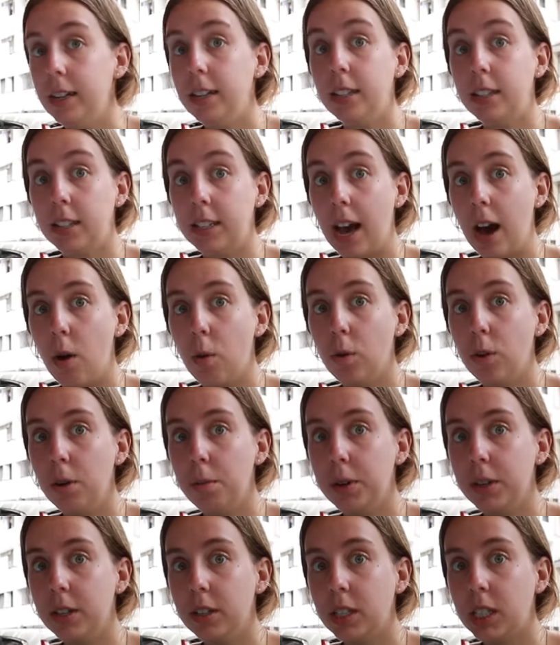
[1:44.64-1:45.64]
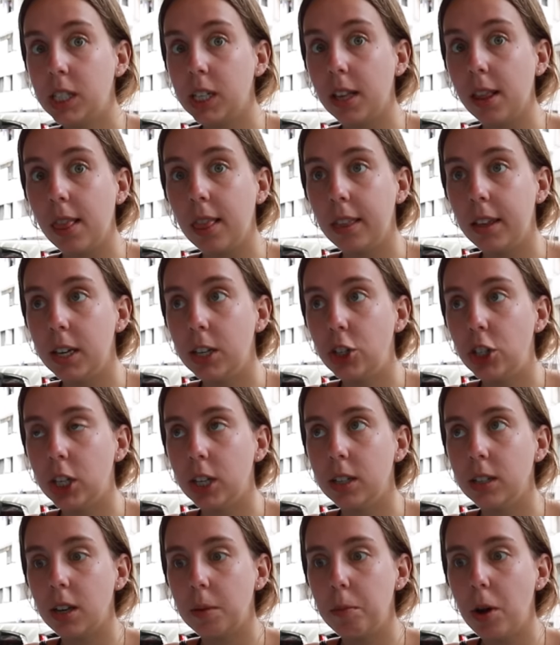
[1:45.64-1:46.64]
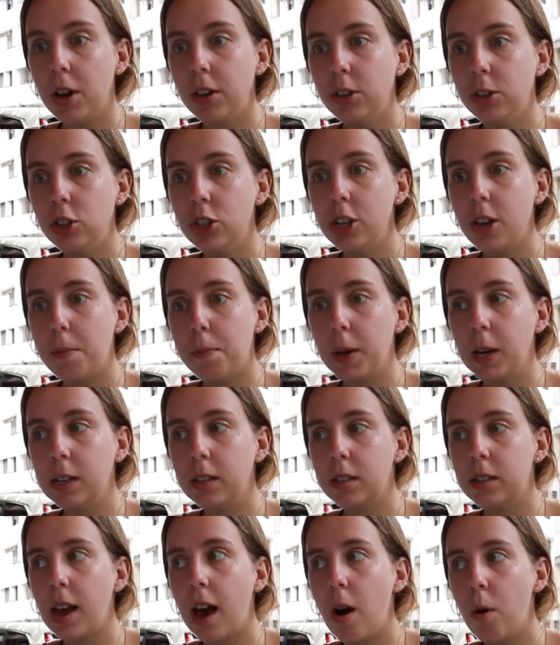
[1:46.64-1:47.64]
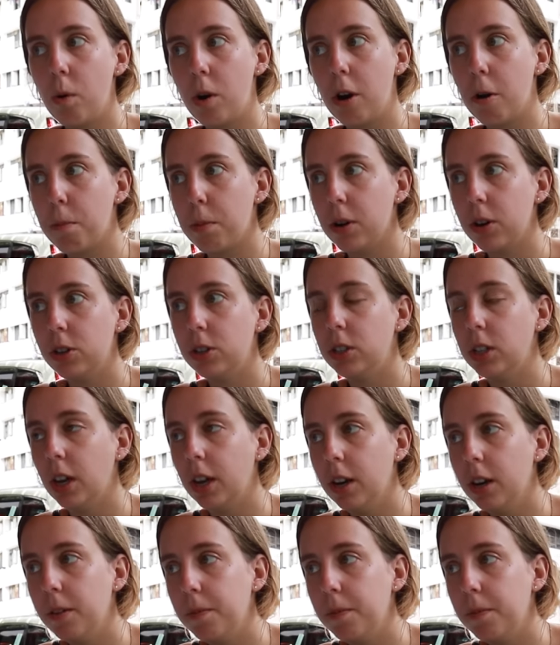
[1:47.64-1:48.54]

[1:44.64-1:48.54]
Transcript: It's sour, but it's delicious. I'm not usually a big sour person. It's like